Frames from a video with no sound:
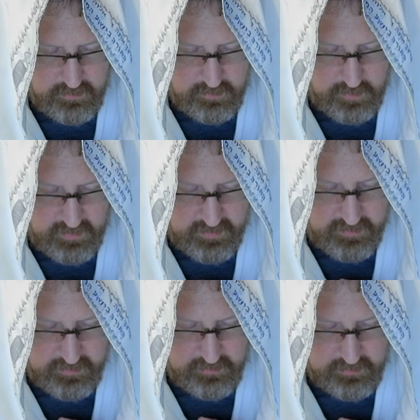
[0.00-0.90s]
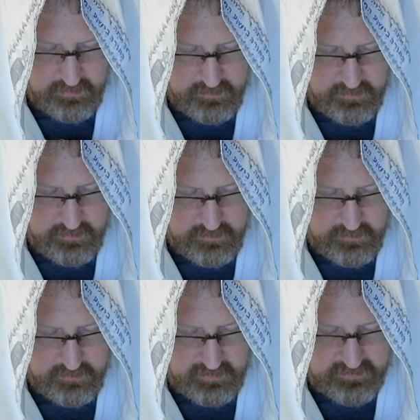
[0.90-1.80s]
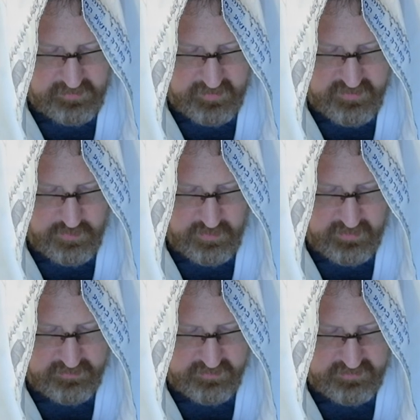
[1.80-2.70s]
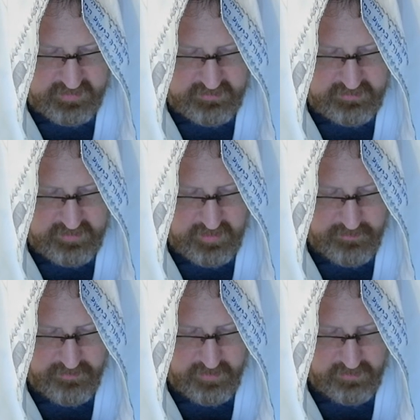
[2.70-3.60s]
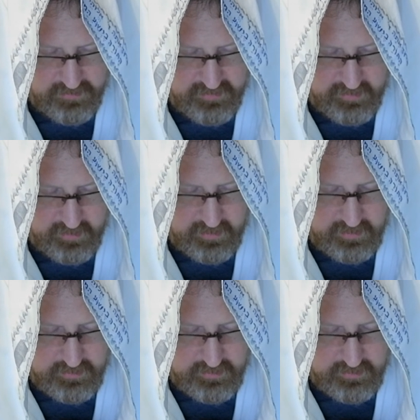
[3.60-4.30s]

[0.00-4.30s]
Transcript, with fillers: with intellectual understanding to help those that are